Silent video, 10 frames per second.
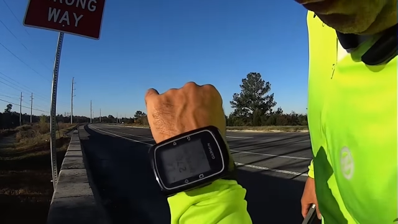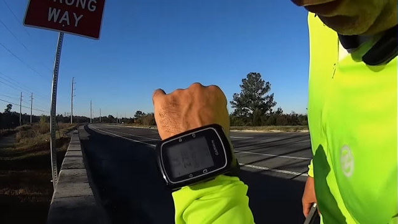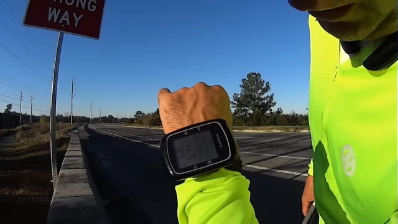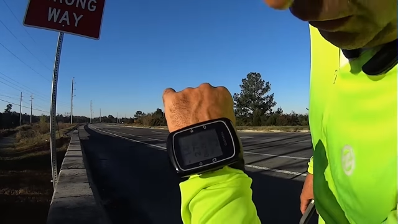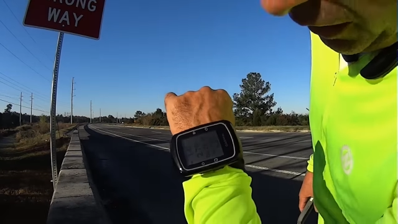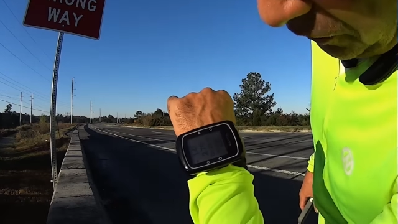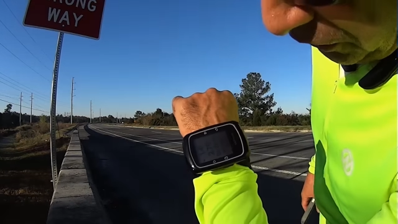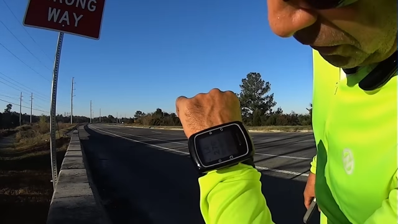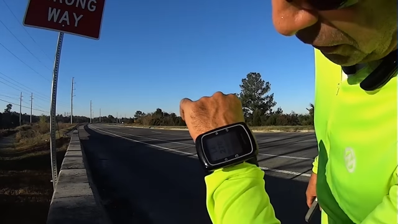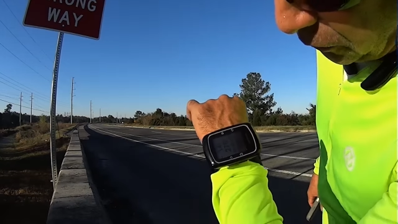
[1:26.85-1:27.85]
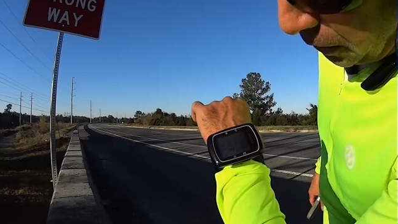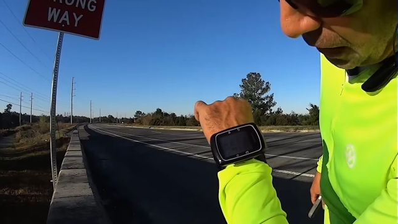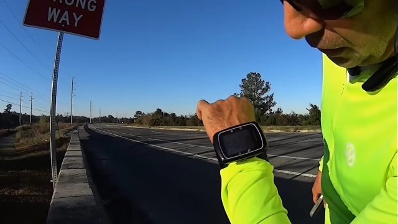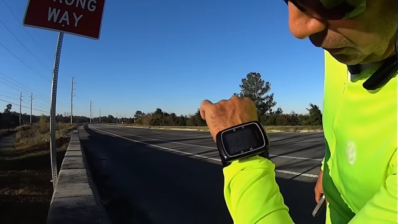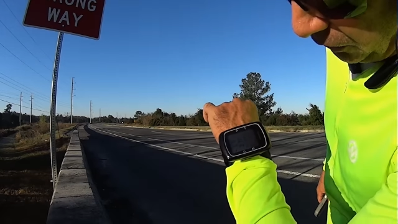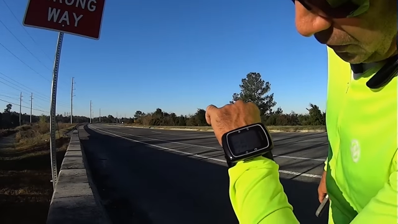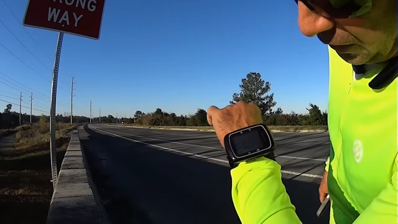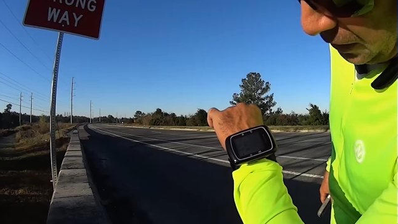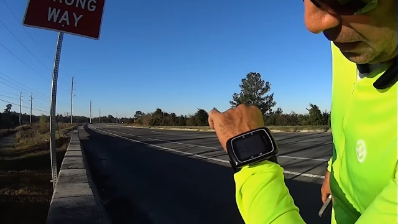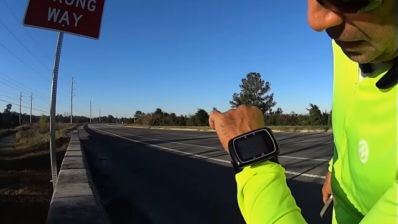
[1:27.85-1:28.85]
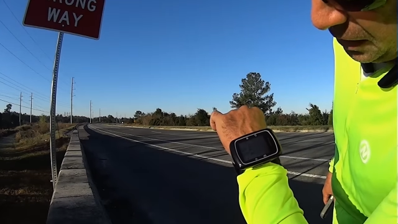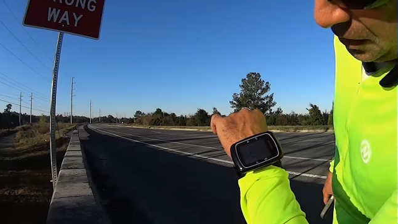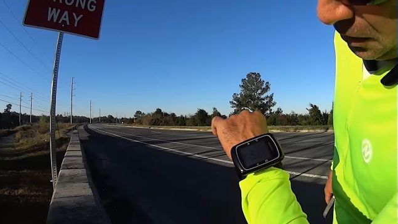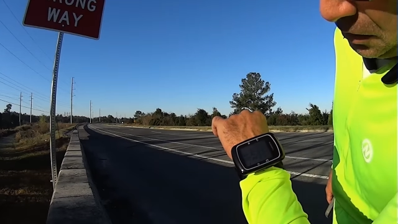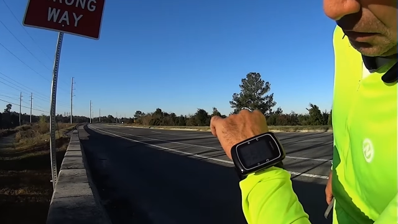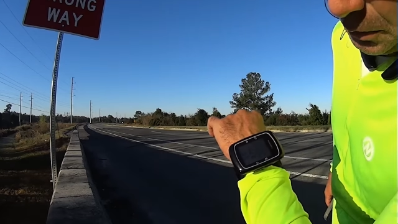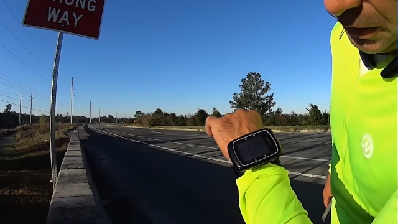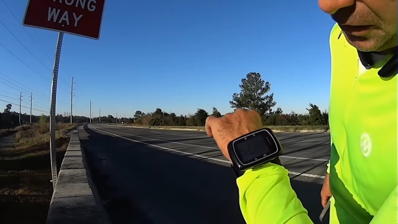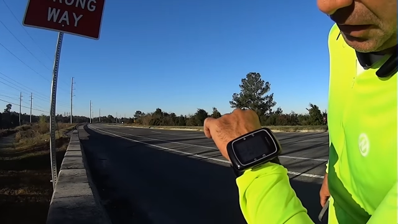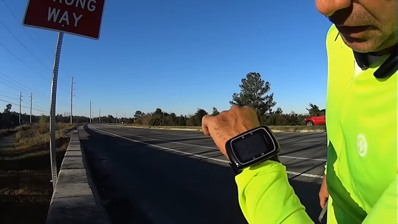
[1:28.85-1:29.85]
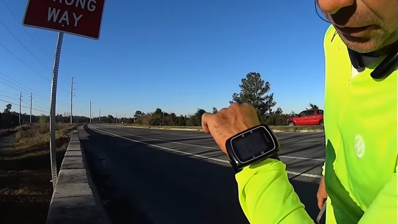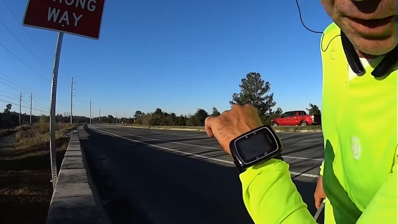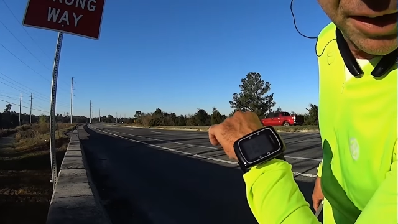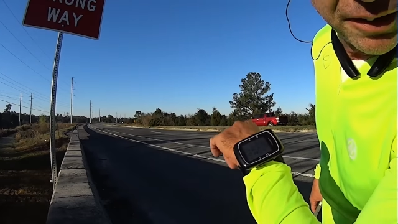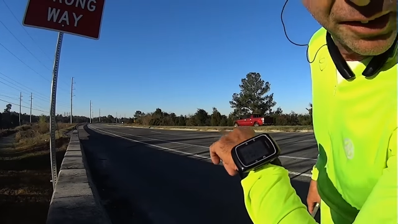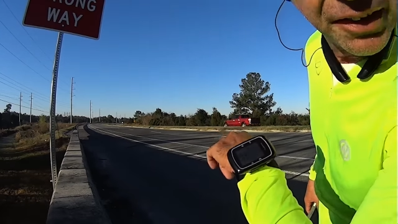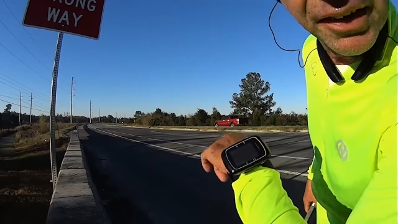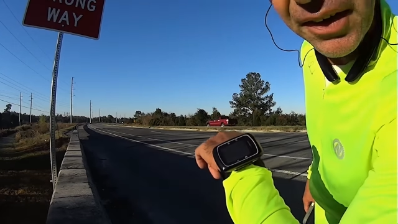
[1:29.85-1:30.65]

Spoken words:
Nobody's mouth can be seen.